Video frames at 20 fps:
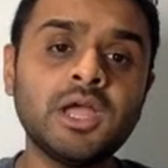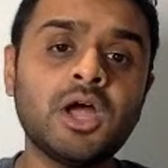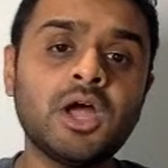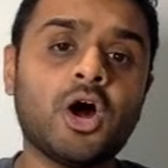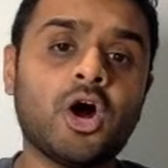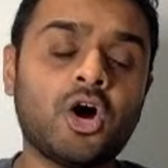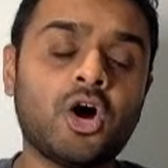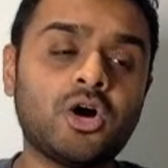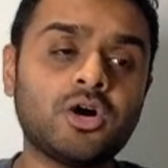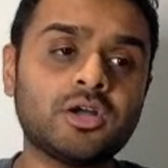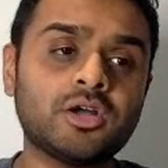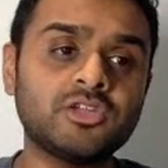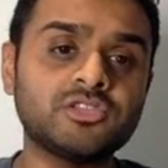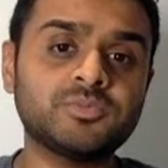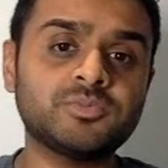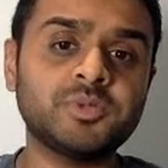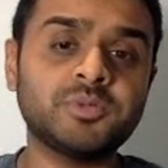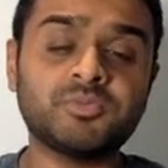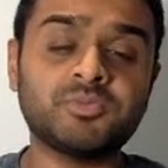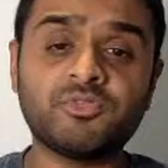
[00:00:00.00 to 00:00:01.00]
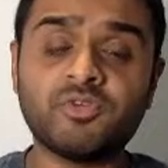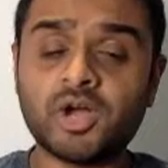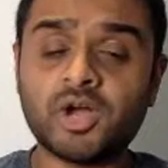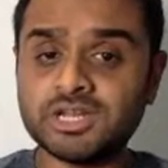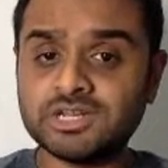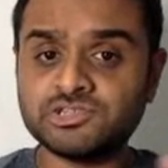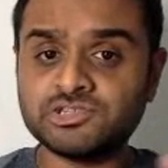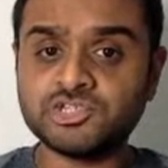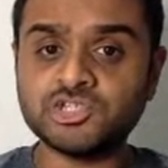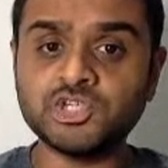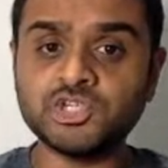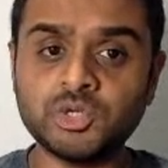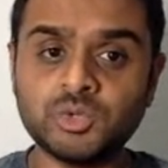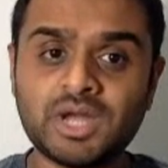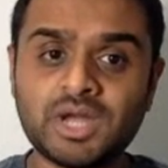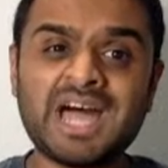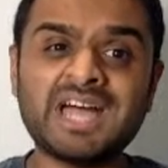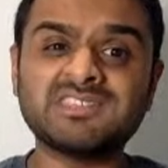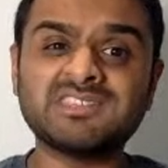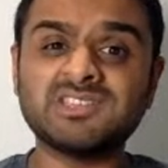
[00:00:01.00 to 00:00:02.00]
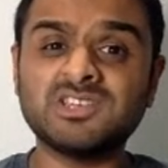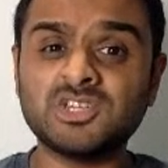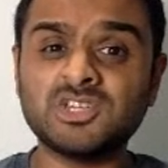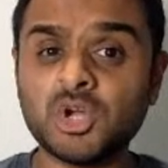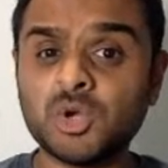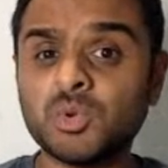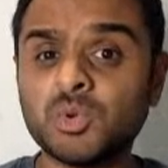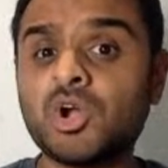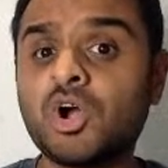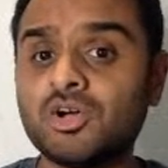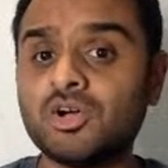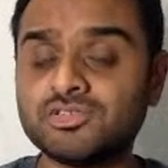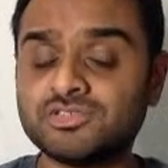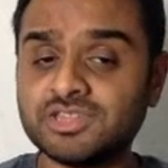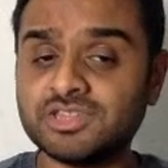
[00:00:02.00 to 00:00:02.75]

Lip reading: are going to be provided to you at no cost,